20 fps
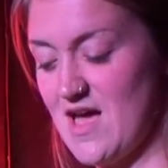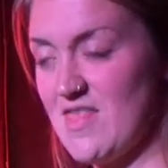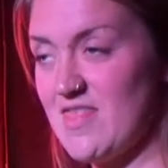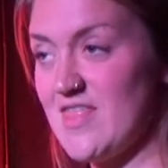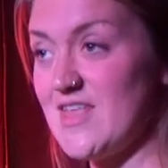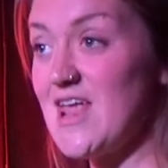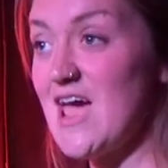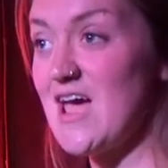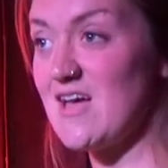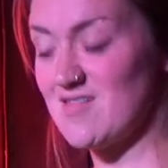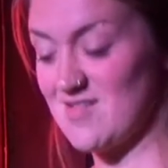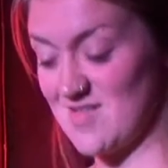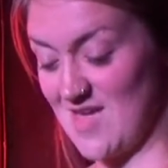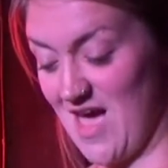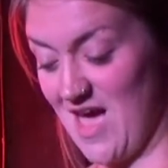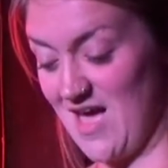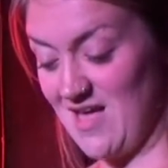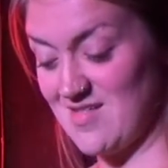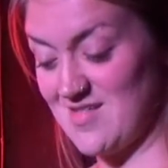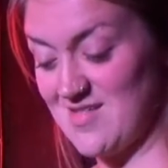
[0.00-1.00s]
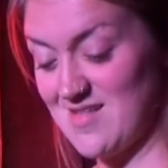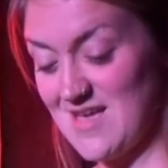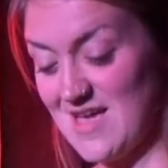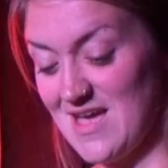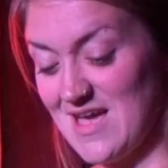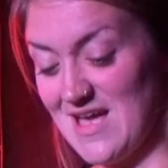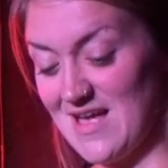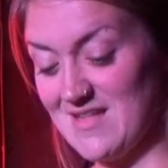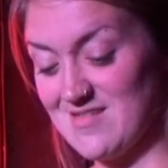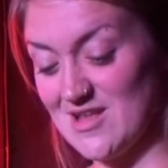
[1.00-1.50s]
The next guest
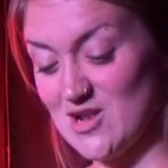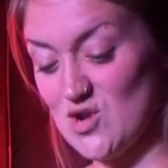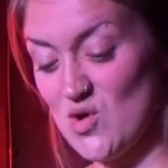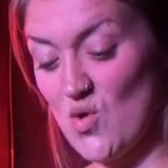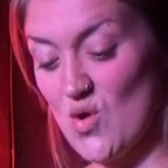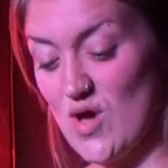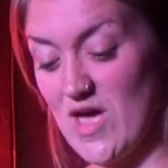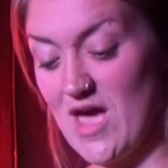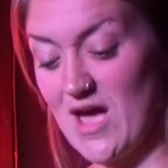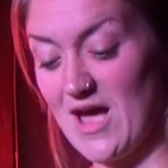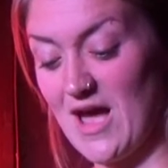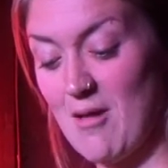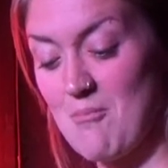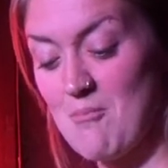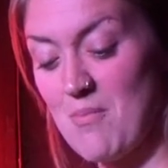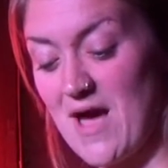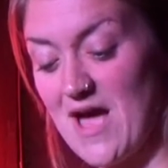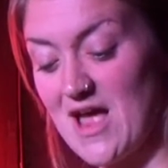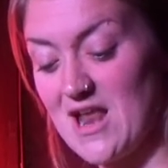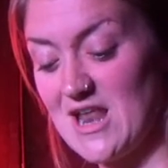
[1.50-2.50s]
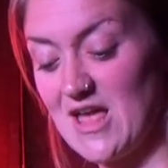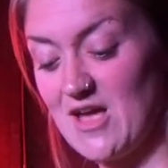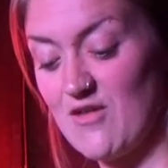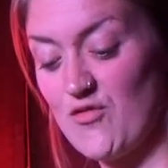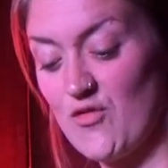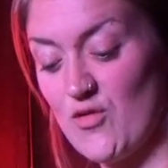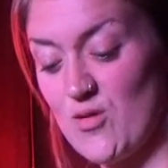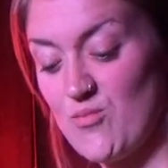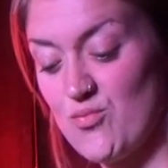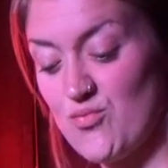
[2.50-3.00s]
is a lawyer campaigning
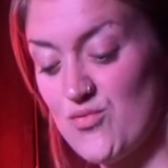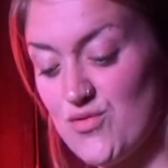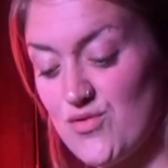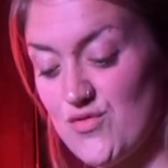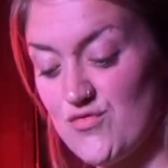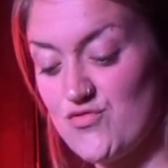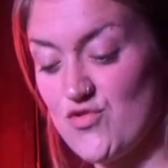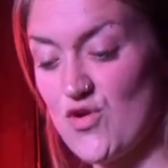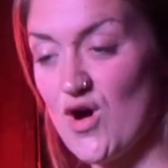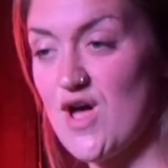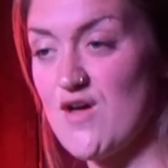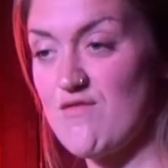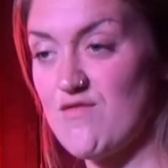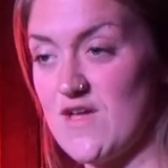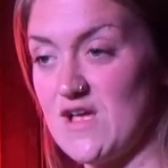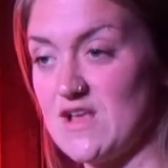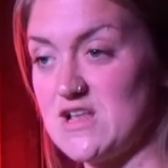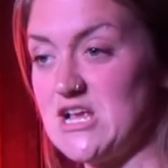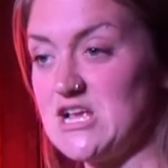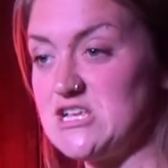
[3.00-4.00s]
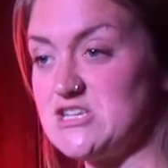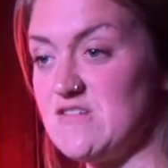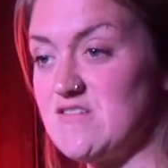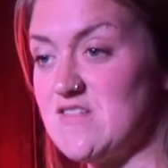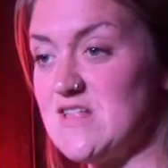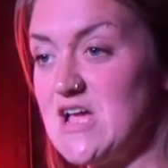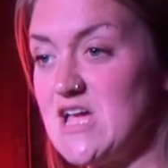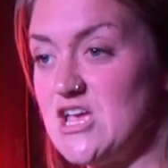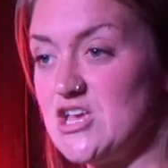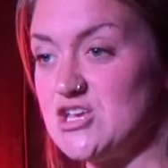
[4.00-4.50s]
for improved driving
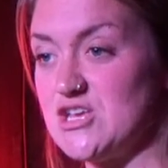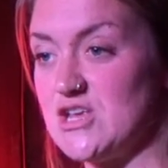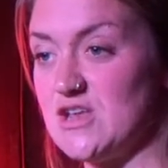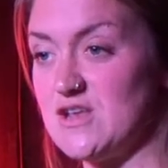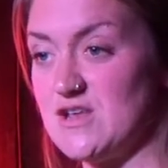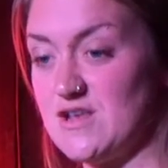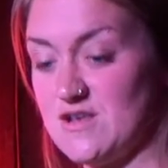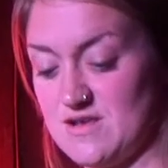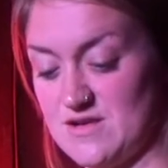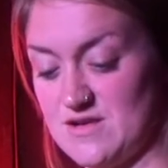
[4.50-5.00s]
legislation.